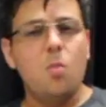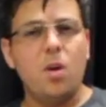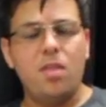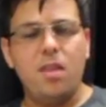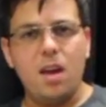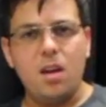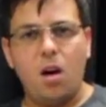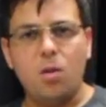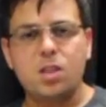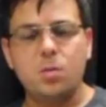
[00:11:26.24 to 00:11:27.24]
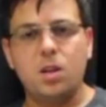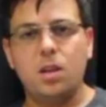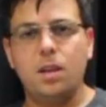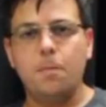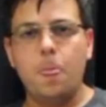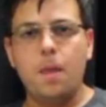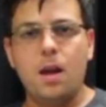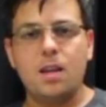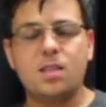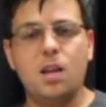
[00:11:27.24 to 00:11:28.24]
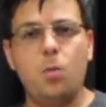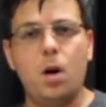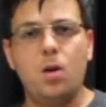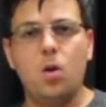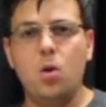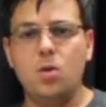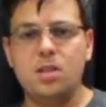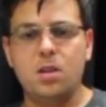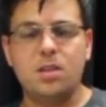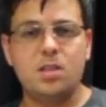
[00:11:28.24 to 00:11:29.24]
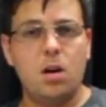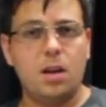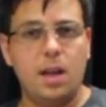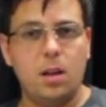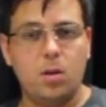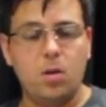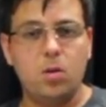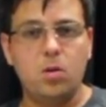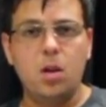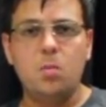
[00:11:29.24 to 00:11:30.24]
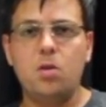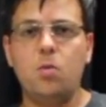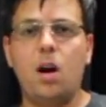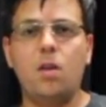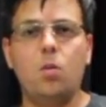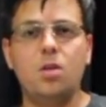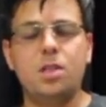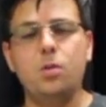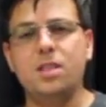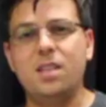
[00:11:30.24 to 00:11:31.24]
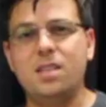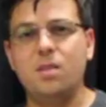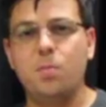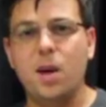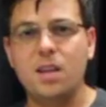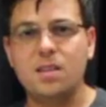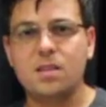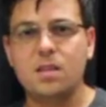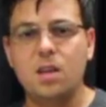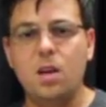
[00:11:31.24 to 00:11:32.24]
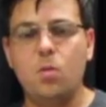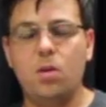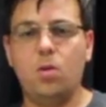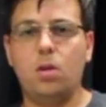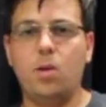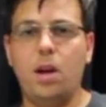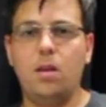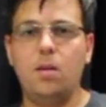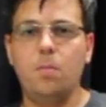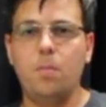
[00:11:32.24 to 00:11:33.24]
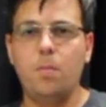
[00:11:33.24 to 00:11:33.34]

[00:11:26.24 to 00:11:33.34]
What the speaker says: but then ultimately as someone who does not desire to kill at all, but rather wants to exist in peace with all around him.